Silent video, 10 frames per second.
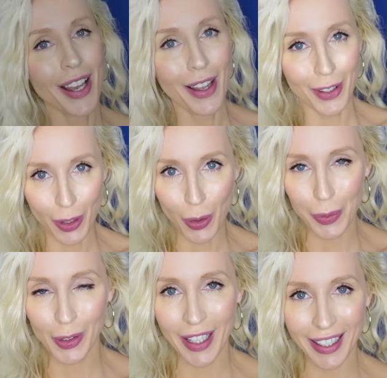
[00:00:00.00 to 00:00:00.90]
I hope
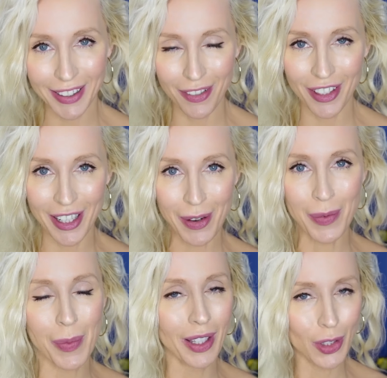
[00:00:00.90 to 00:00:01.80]
you liked the video.
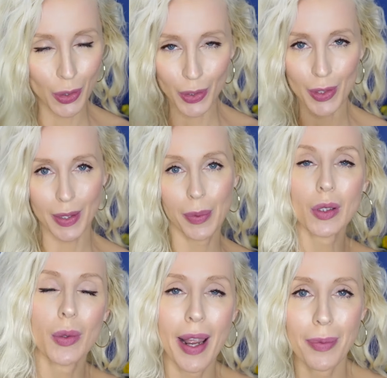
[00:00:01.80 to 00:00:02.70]
Make sure you
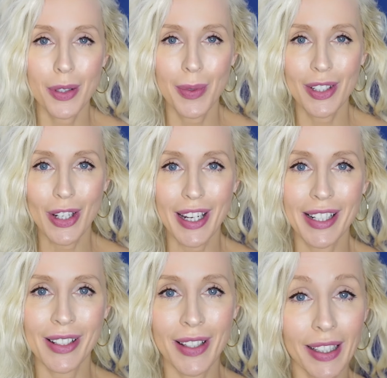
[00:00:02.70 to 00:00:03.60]
subscribe to my
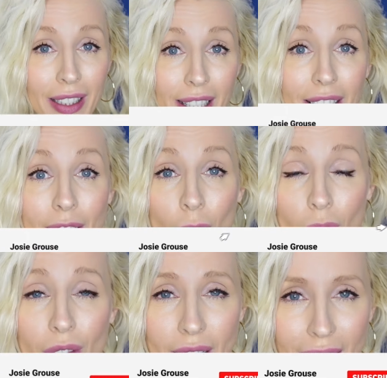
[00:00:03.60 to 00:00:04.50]
channel and click the
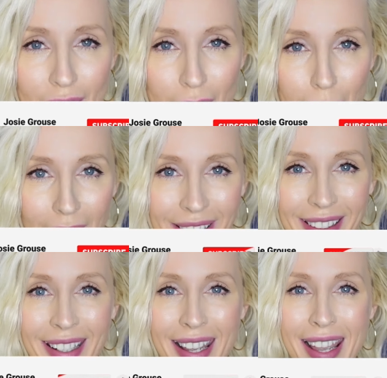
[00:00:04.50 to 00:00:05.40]
notification
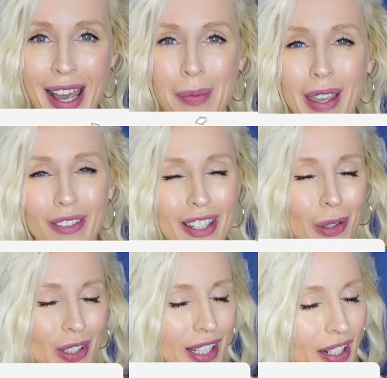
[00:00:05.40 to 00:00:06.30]
button. I make
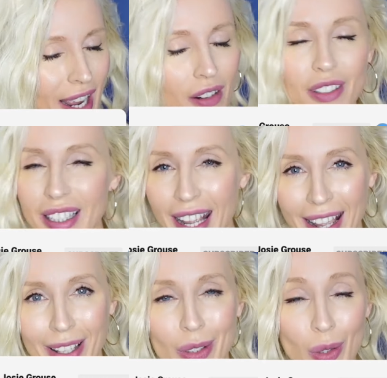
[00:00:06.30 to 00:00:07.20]
videos here every
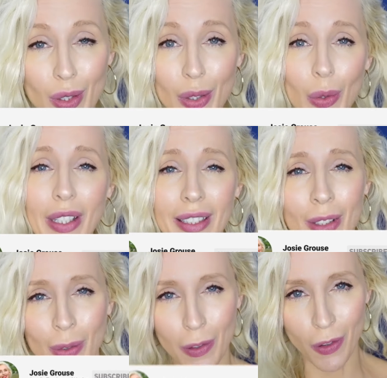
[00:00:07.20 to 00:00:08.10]
day so you get
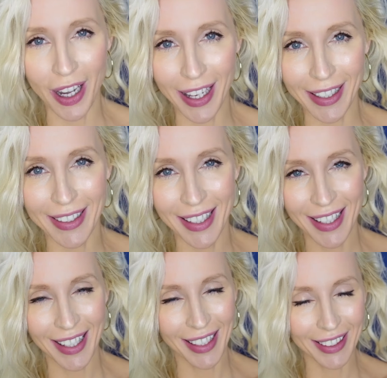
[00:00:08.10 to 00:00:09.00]
notified
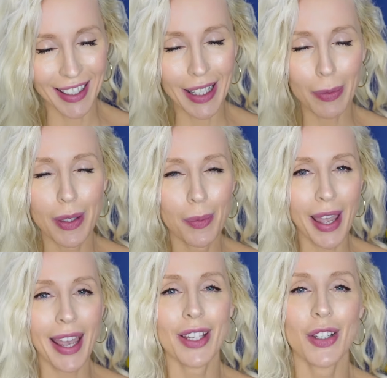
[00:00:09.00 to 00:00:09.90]
and keep the
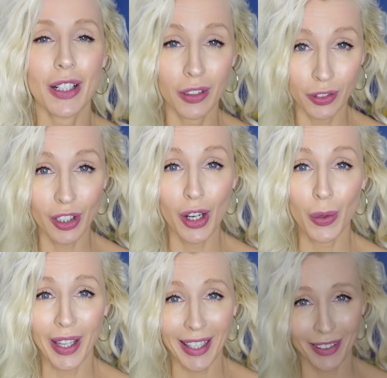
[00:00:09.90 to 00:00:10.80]
magic
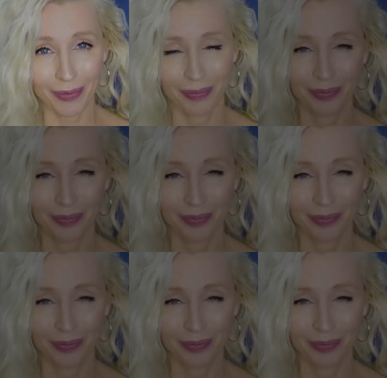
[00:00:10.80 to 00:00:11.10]
flowing.